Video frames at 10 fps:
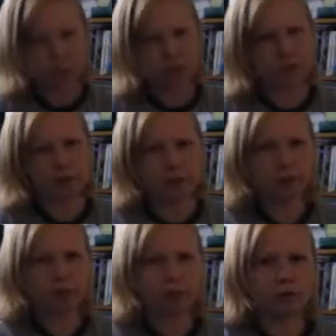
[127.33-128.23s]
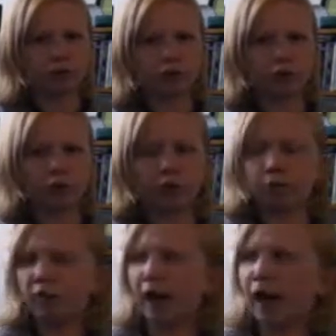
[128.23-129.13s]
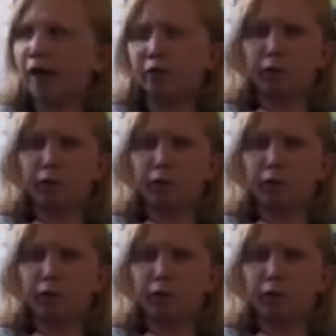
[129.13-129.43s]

you've seen this t-shirt, or if you have,